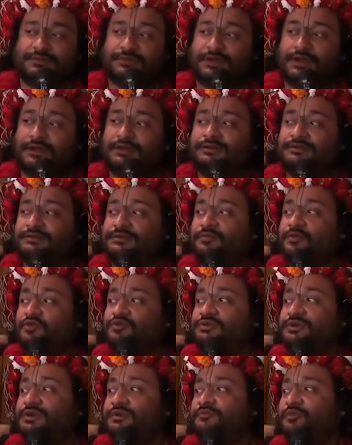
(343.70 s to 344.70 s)
That is the
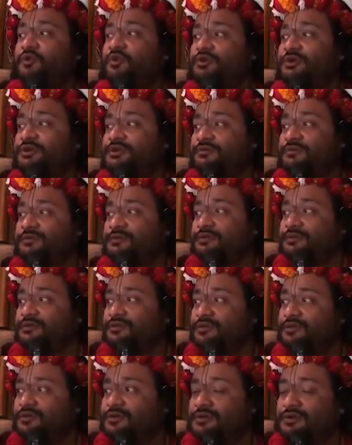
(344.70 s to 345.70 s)
most important
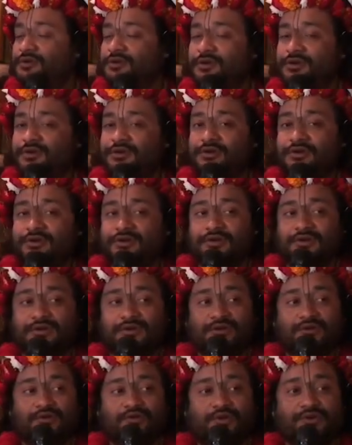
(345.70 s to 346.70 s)

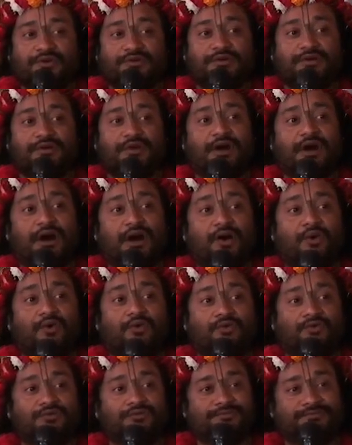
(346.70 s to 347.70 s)
question.
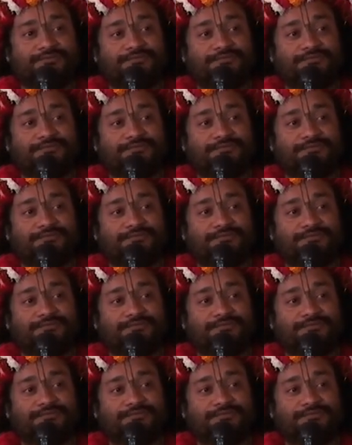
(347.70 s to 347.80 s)
How?